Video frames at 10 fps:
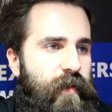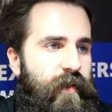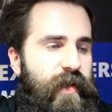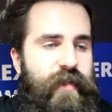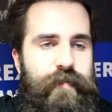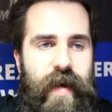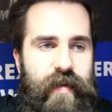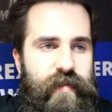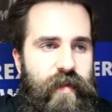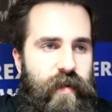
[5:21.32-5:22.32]
His
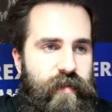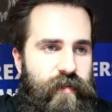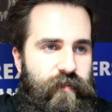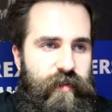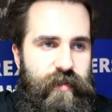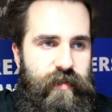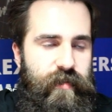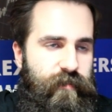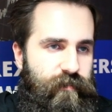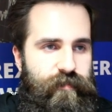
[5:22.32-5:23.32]
max loss was
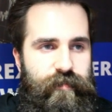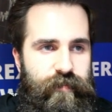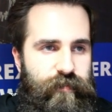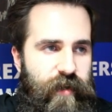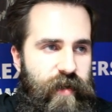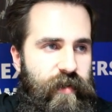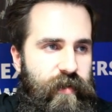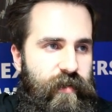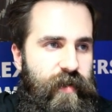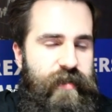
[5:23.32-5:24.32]
pretty good.